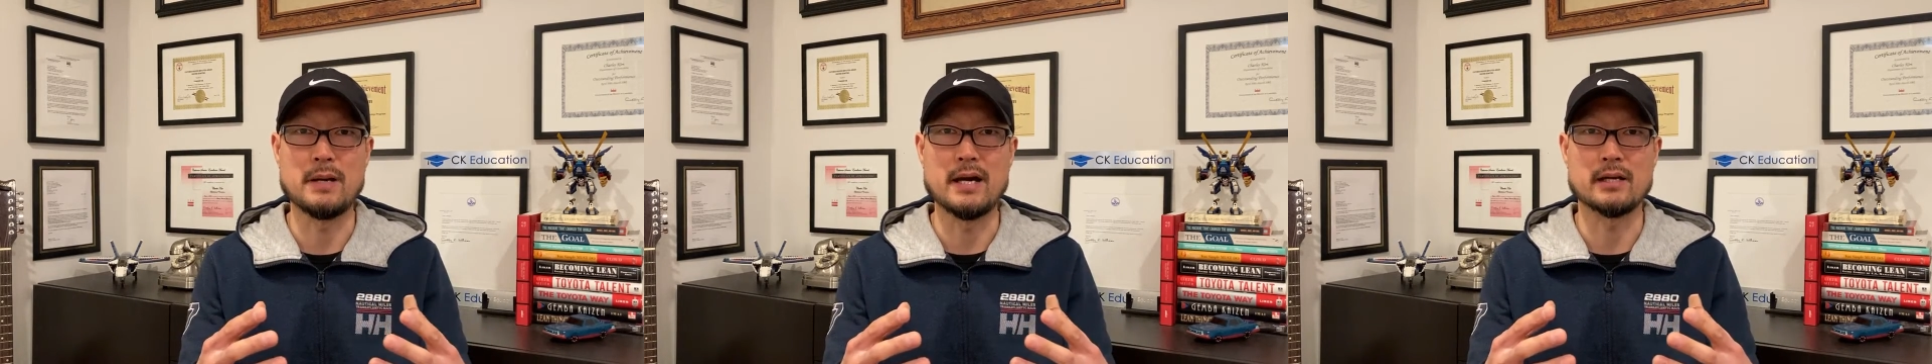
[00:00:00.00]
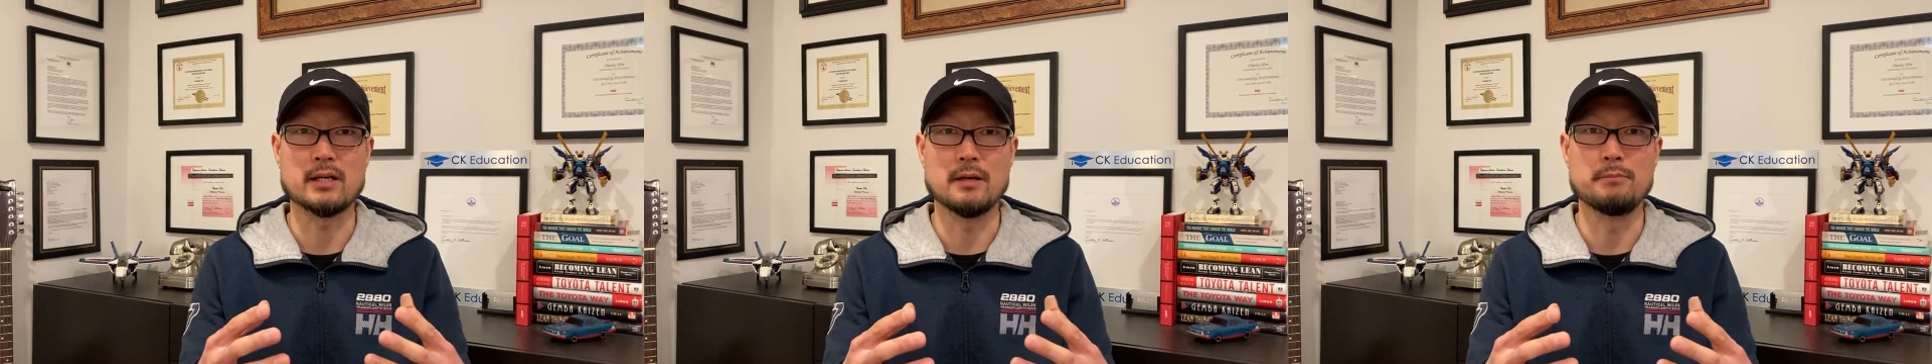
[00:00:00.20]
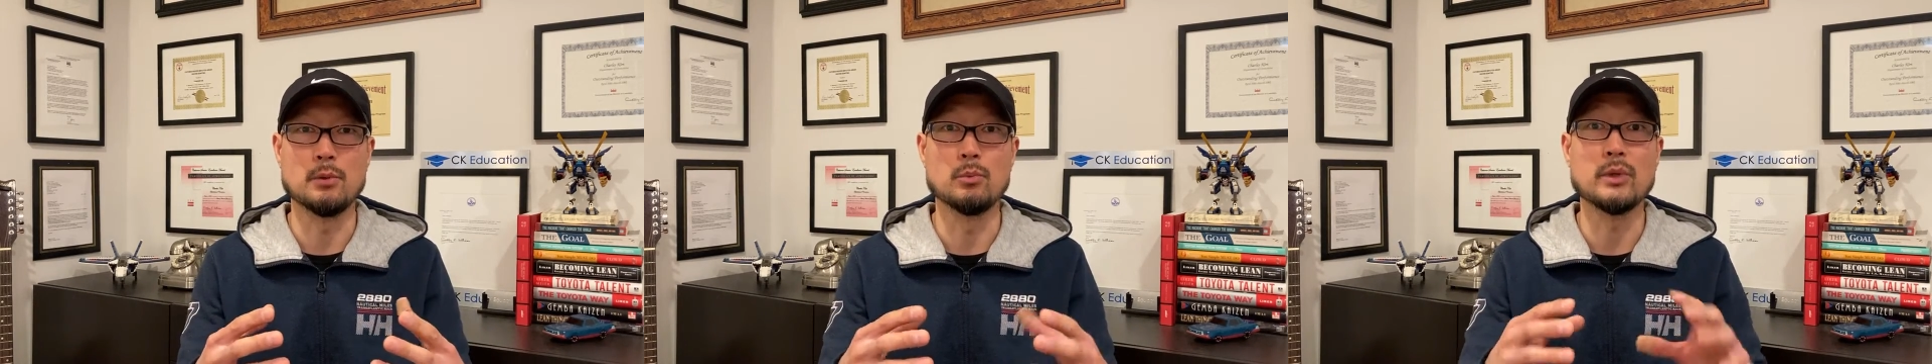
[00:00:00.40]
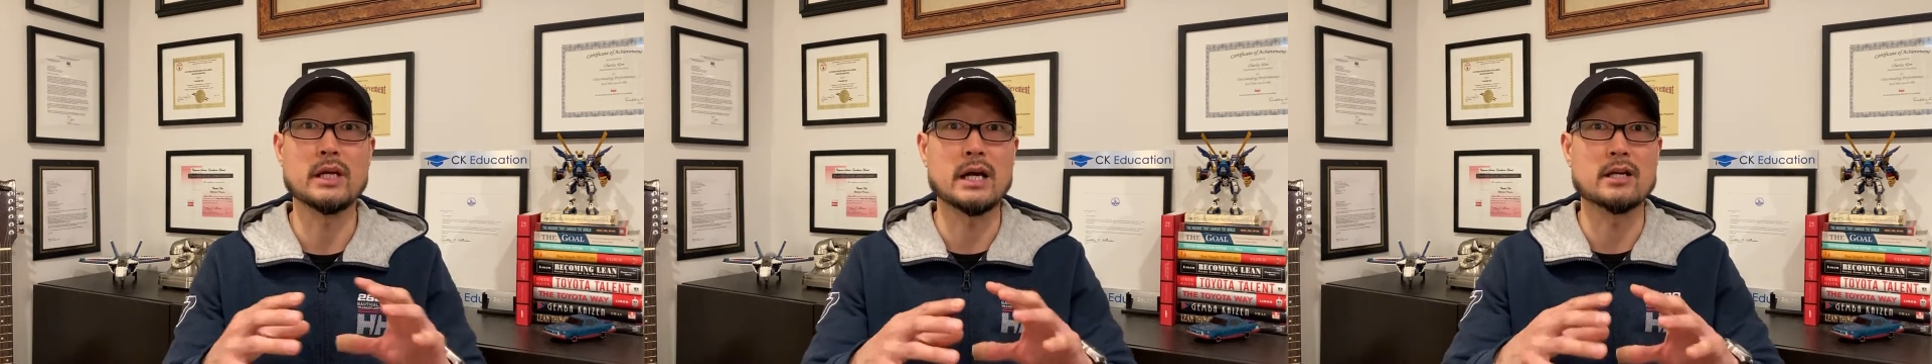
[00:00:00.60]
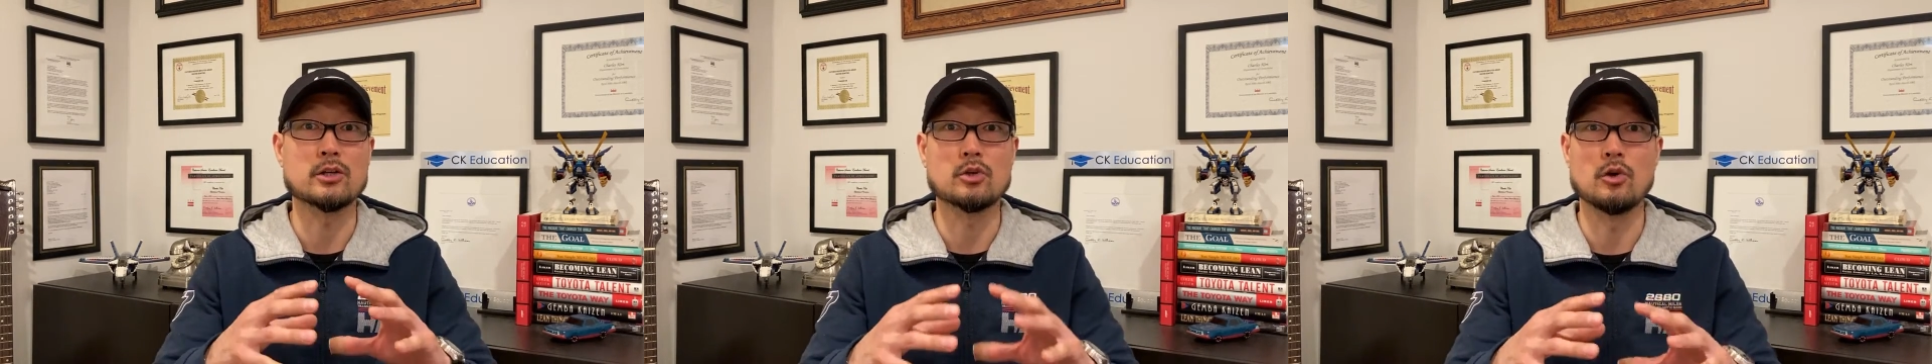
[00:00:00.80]
back up and we
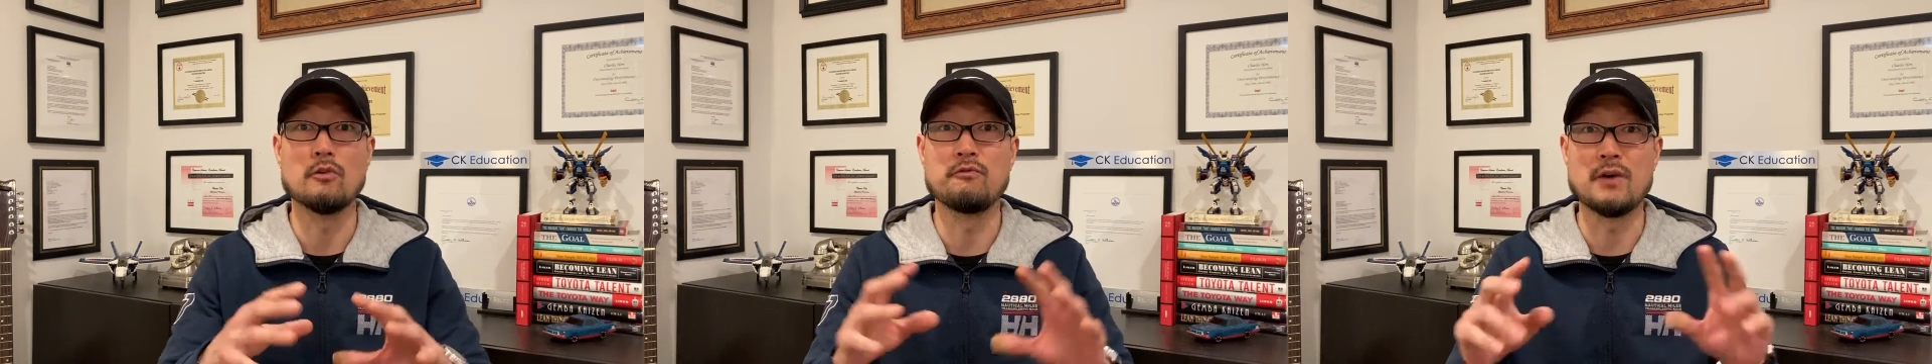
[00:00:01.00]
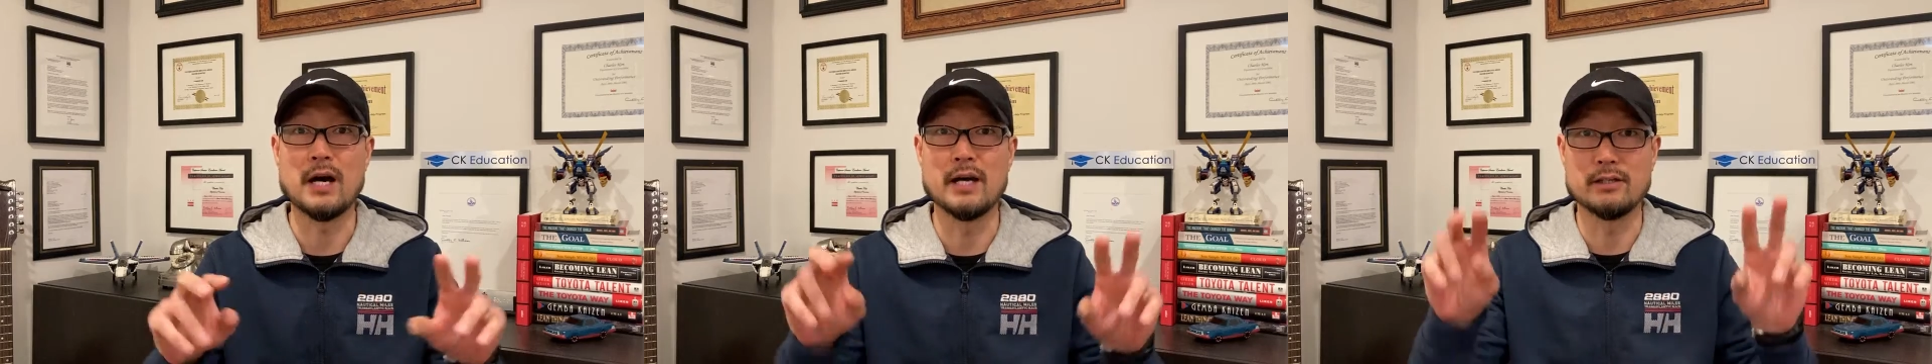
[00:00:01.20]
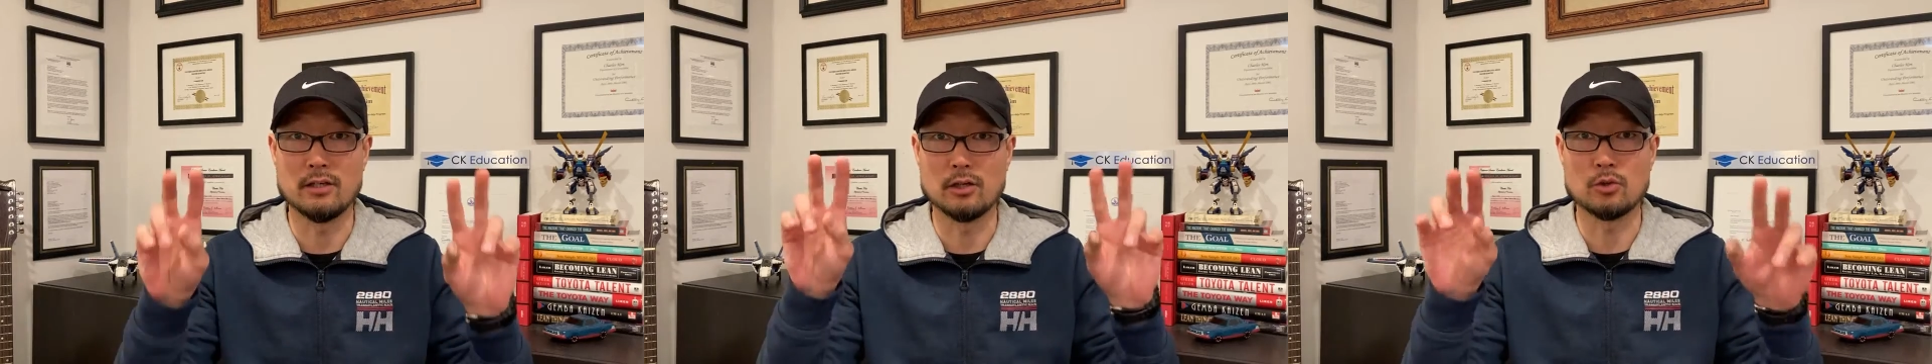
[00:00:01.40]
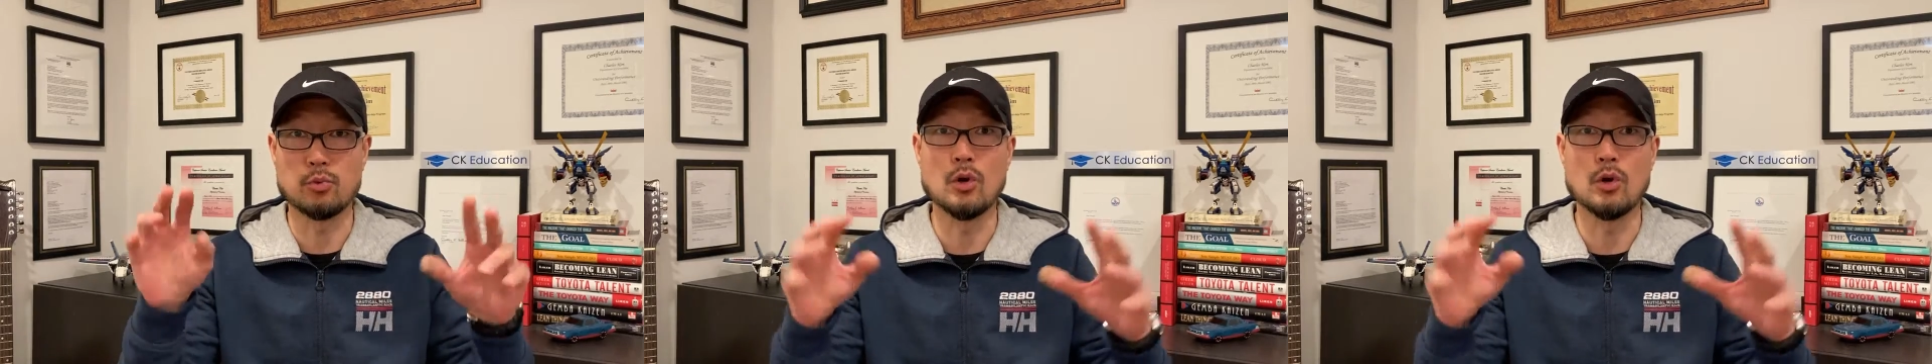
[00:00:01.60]
got to go find our,